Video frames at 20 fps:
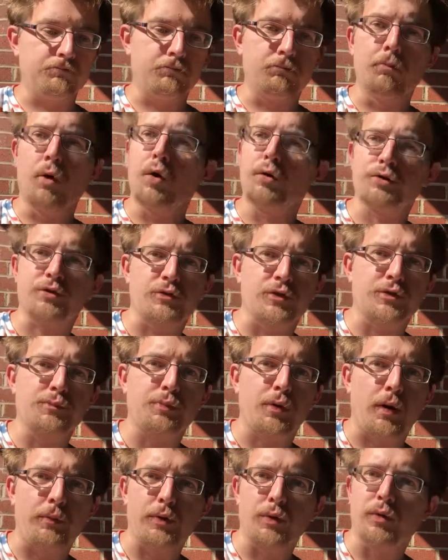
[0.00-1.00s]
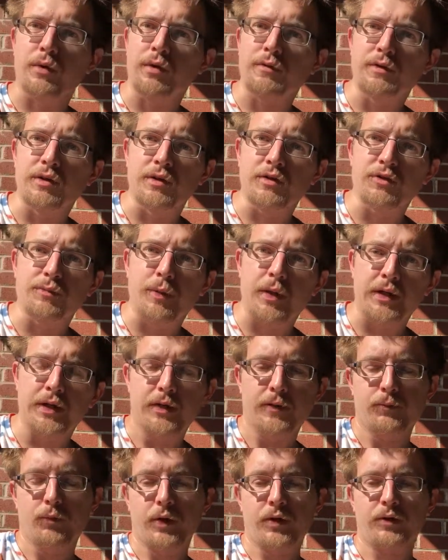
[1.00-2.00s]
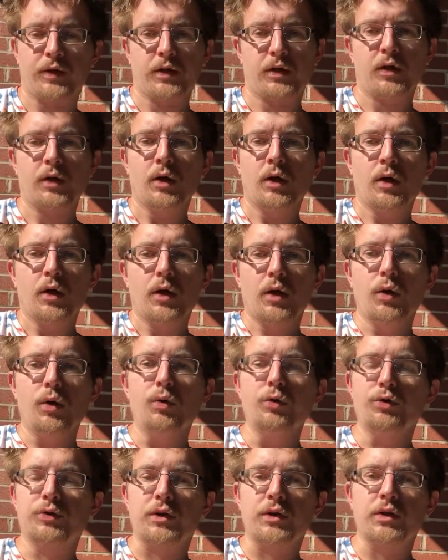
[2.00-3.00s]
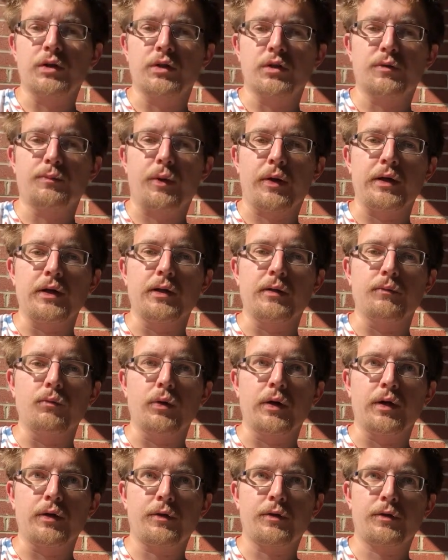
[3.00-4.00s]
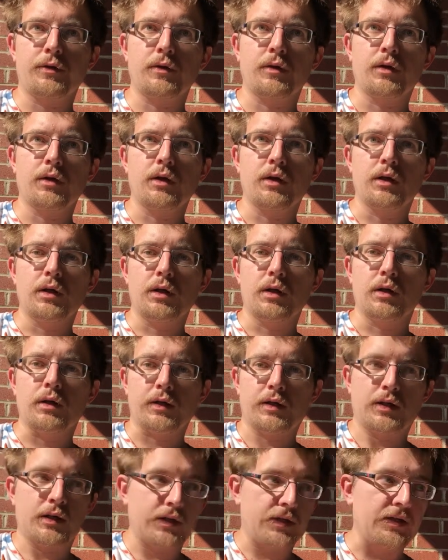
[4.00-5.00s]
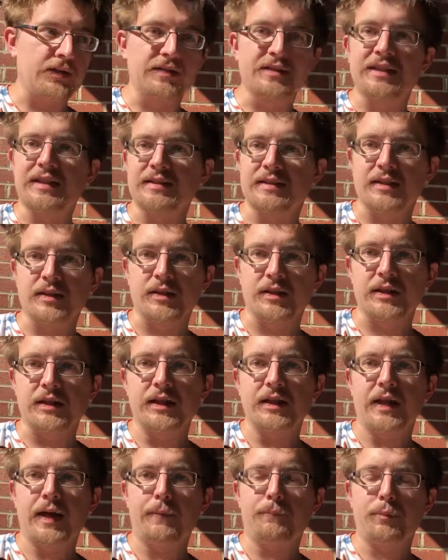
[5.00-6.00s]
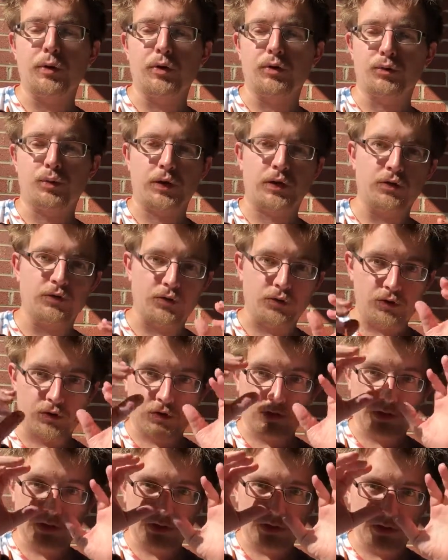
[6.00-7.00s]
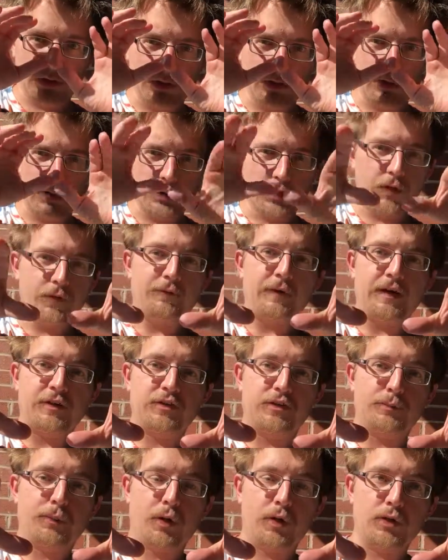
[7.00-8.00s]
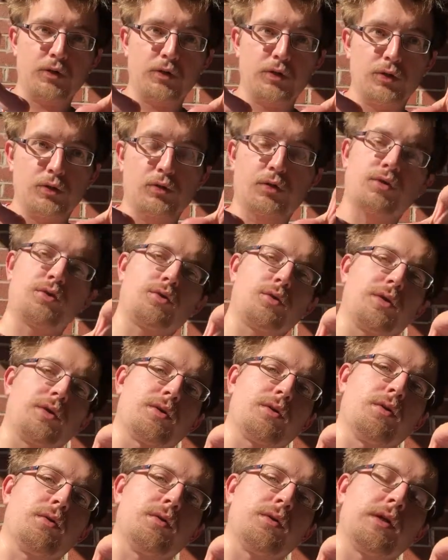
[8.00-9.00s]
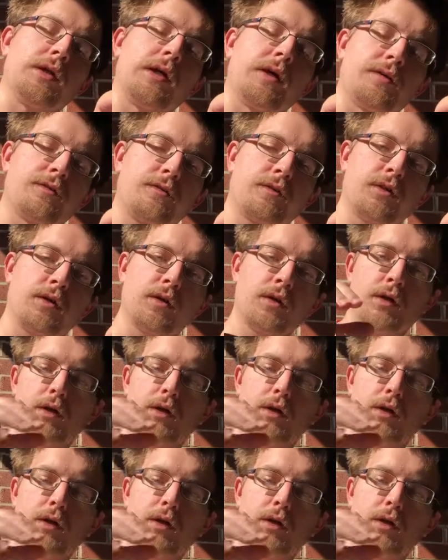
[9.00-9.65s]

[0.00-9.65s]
most of us probably won't even display him with. Like, who's going to display him with, like, consistently in that pose where he's using the effects part to destroy the golden disc?